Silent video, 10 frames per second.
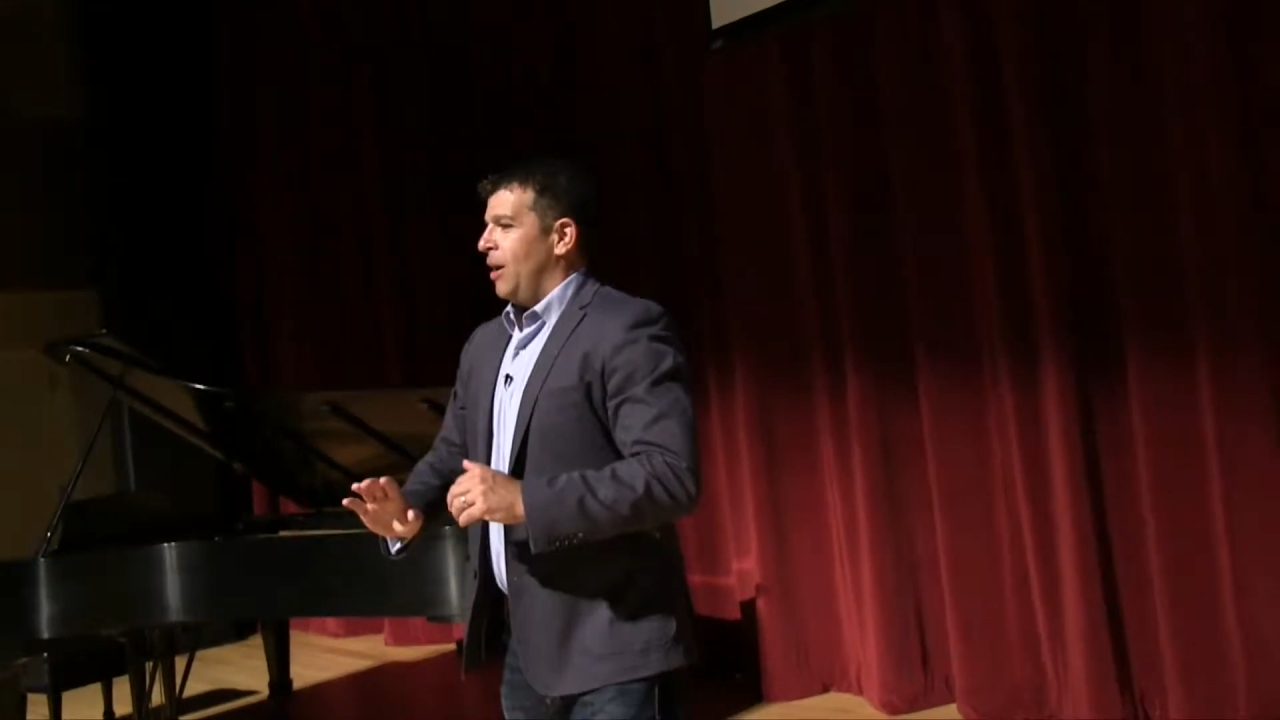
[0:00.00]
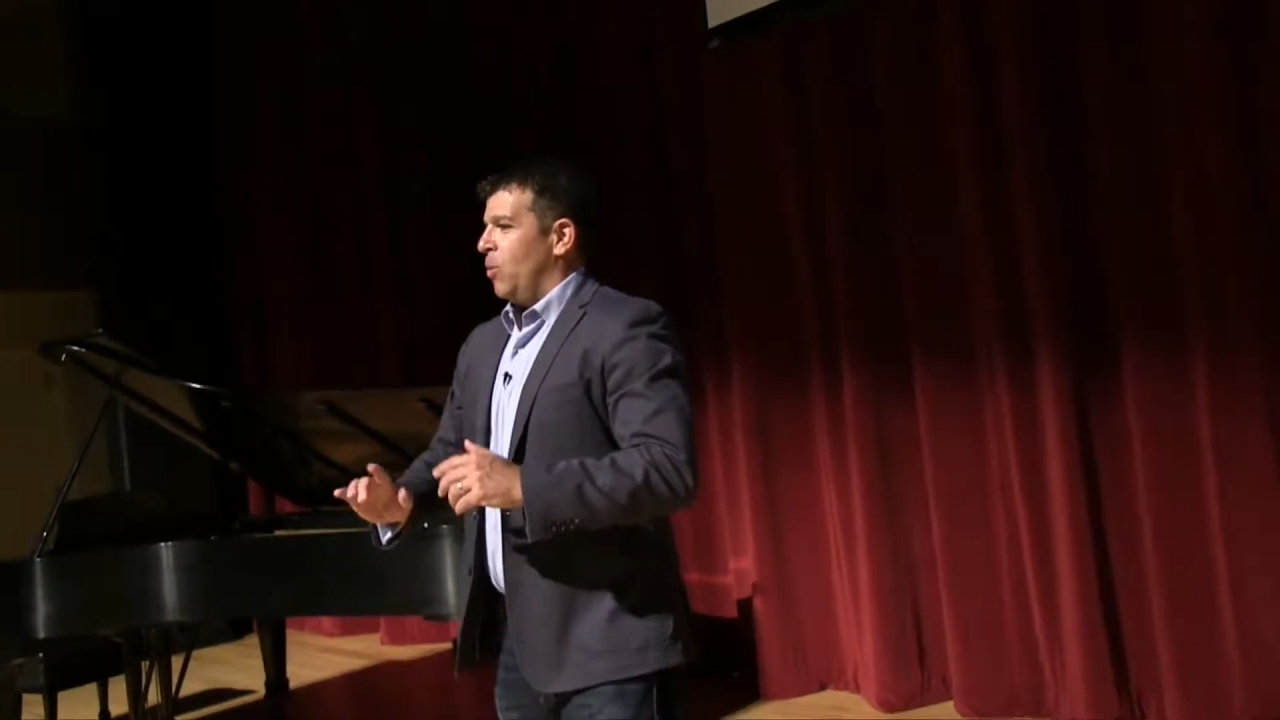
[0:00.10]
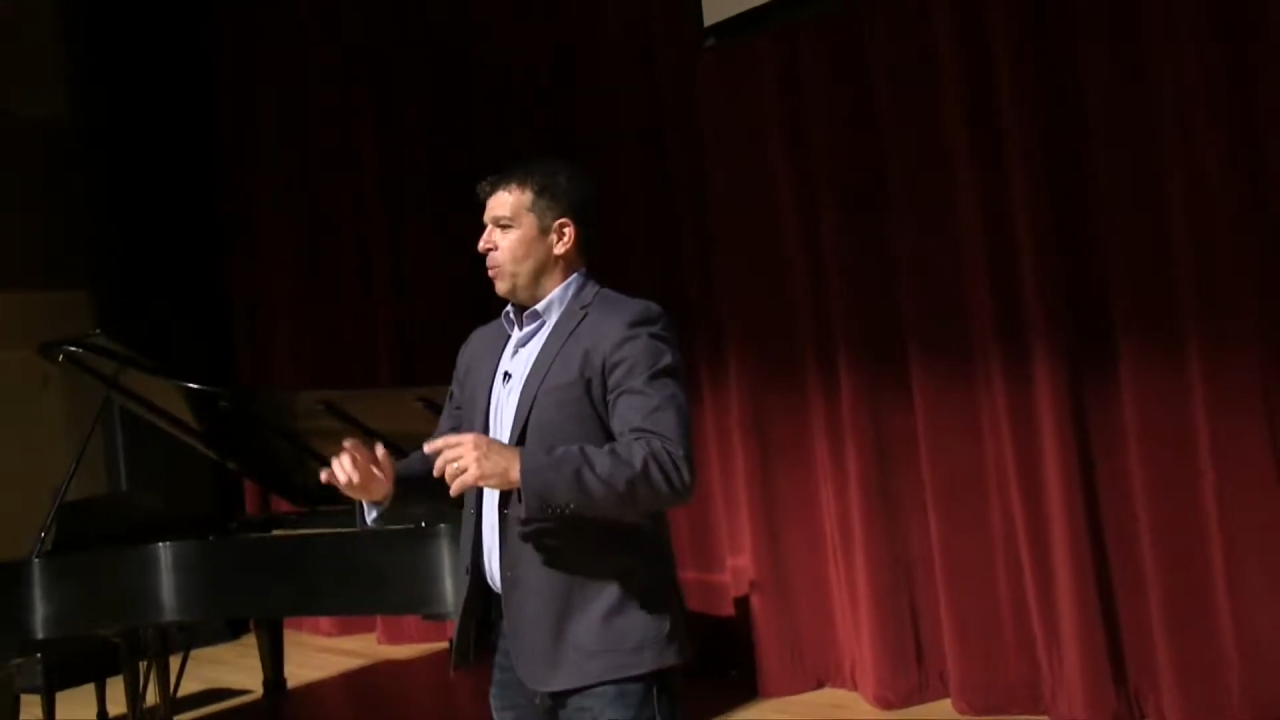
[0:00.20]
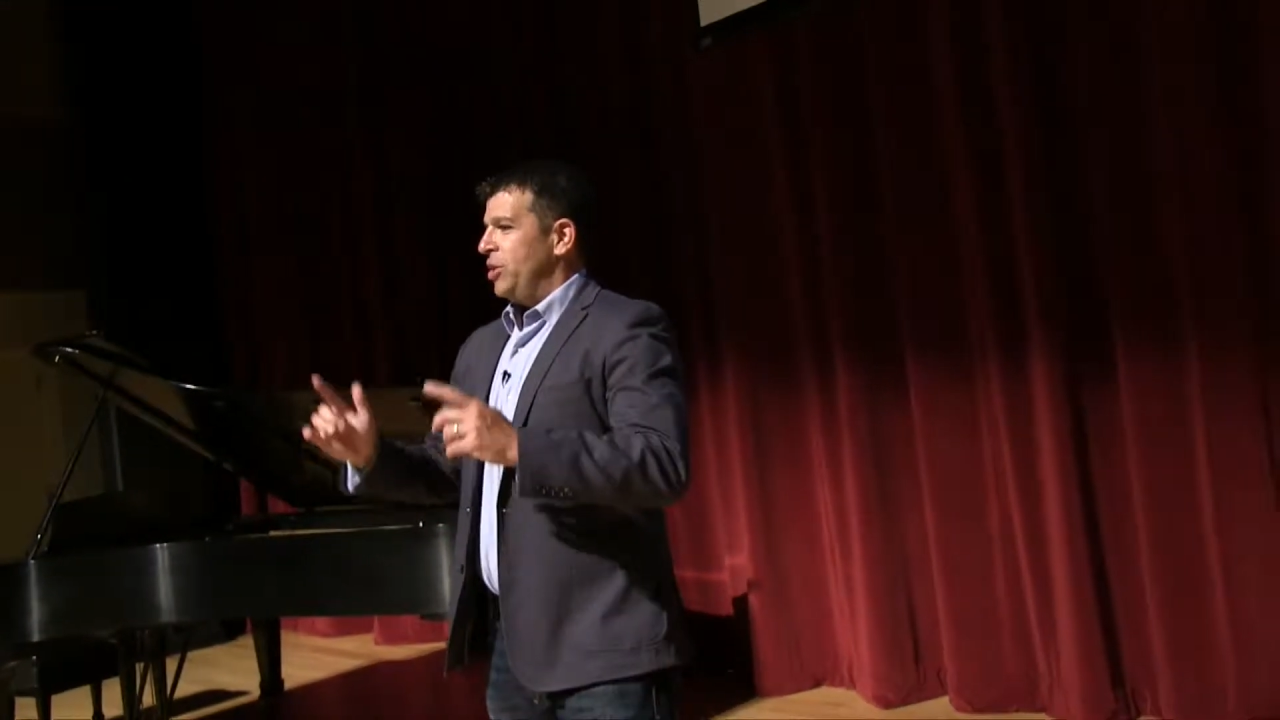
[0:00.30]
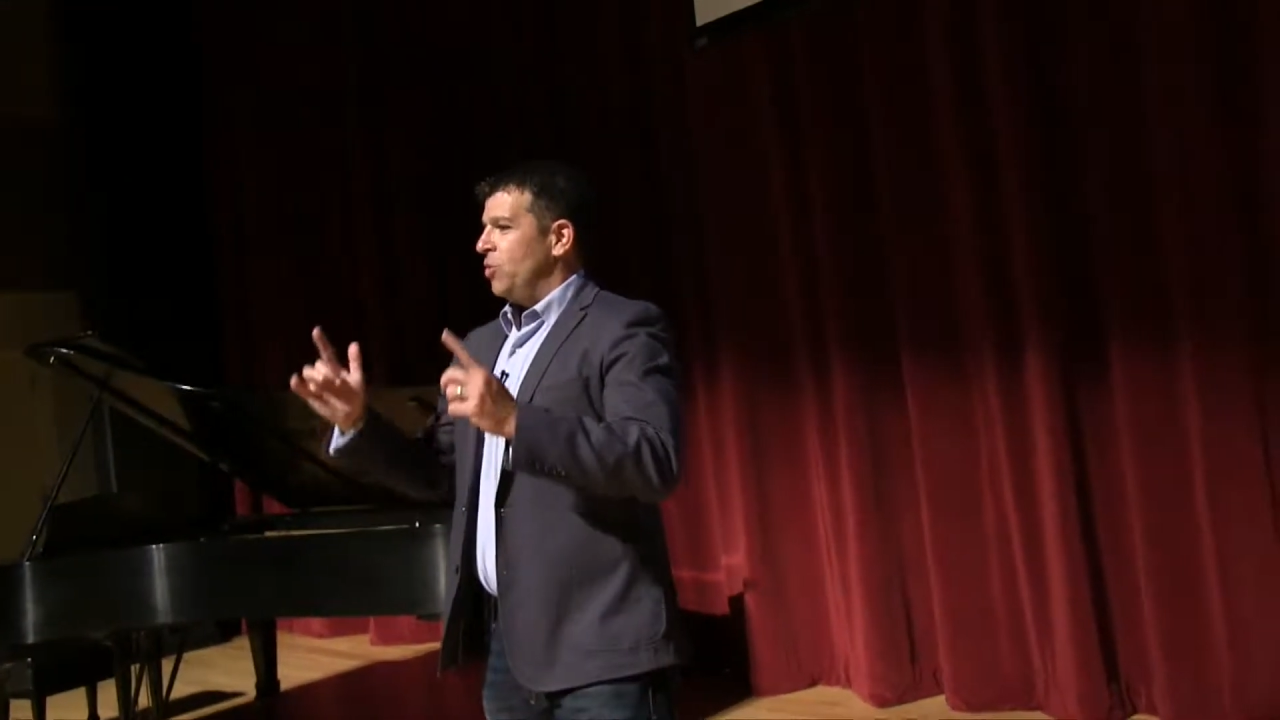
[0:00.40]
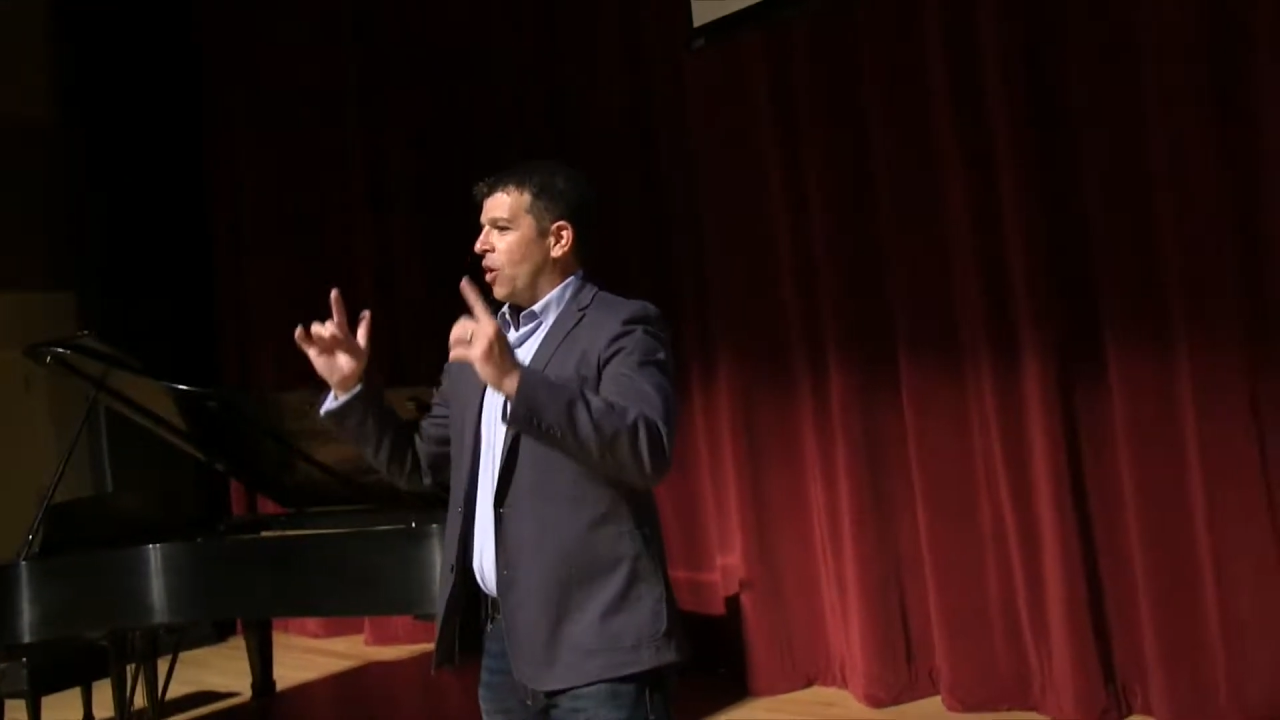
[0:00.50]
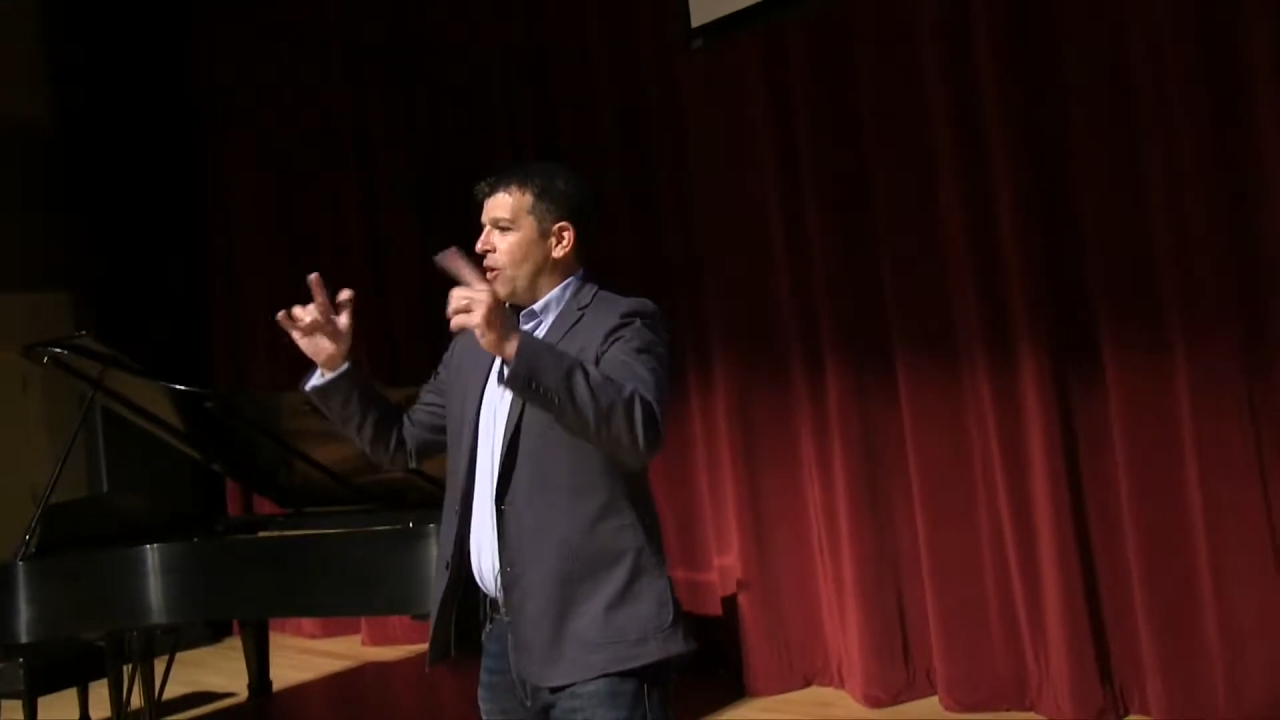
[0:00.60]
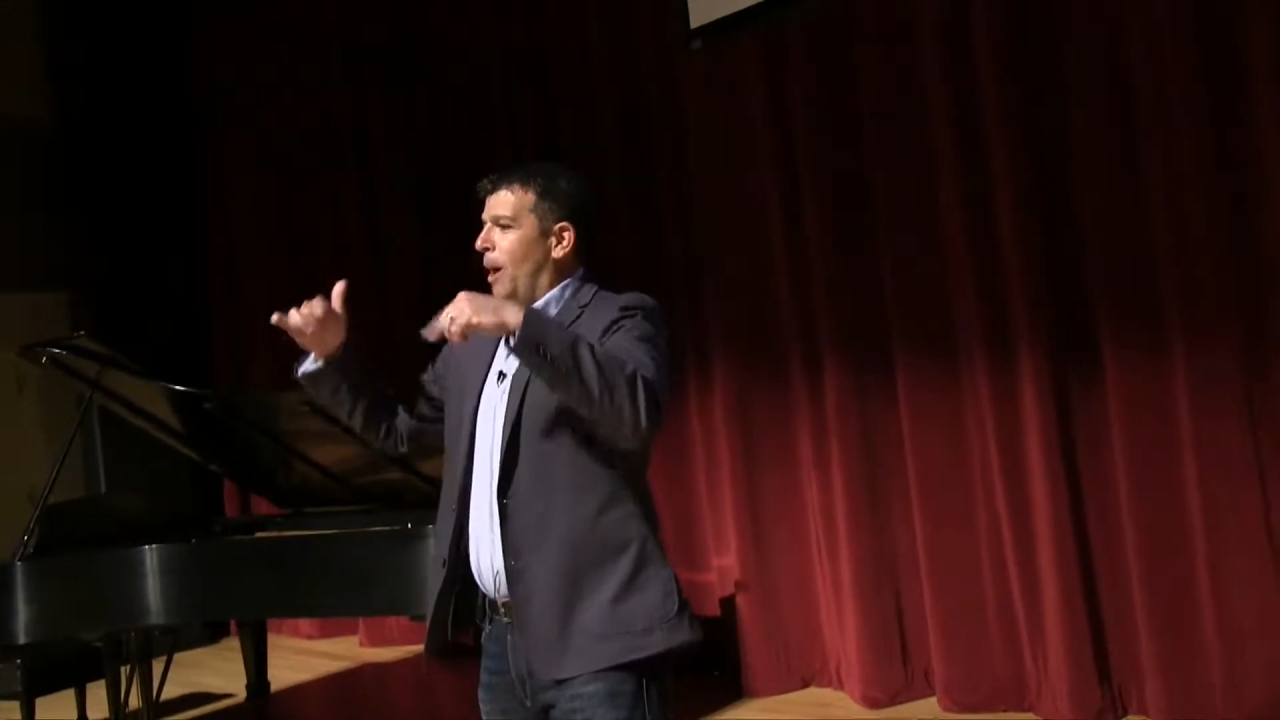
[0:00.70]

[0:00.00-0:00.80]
When you are